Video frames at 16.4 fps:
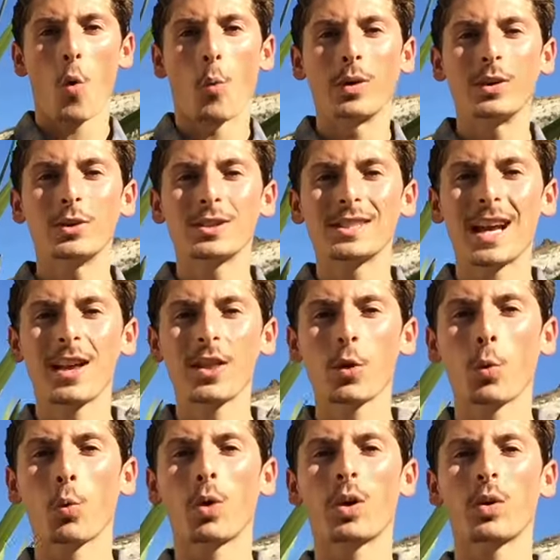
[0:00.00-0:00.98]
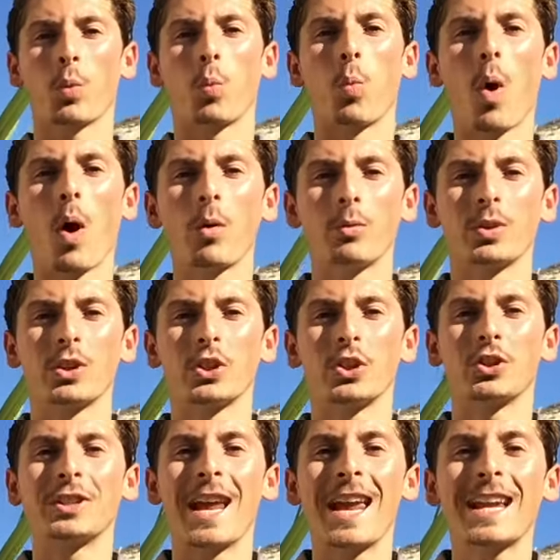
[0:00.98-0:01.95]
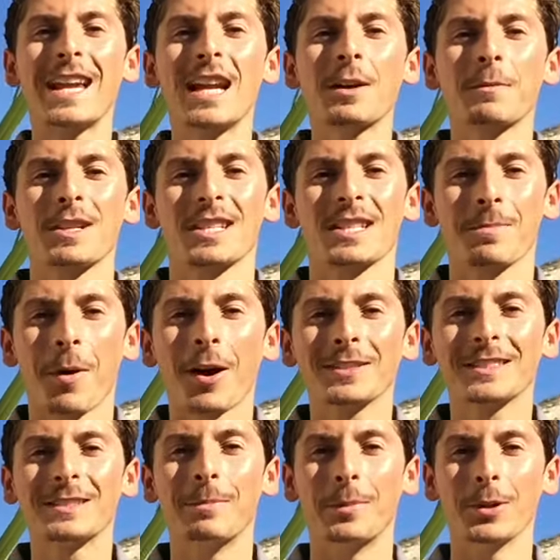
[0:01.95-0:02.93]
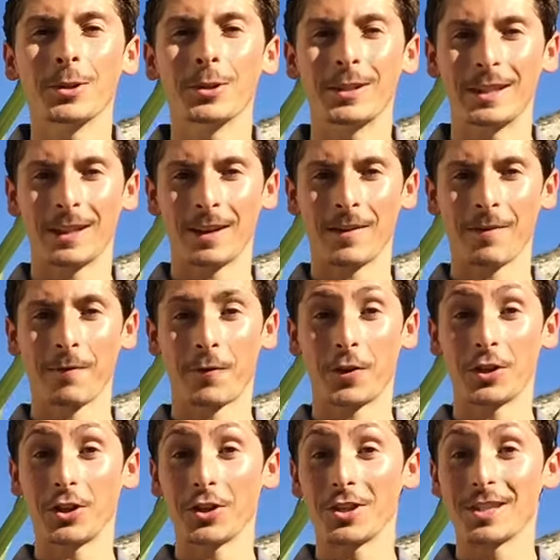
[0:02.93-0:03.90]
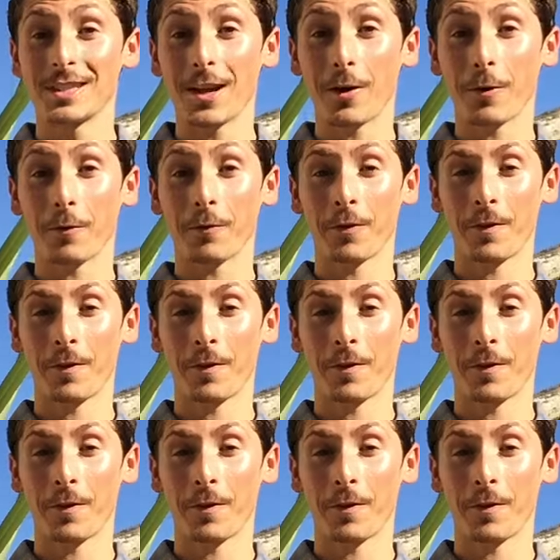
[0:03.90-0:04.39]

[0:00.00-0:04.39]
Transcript: When you say the word won't, you're taking responsibility for yourself.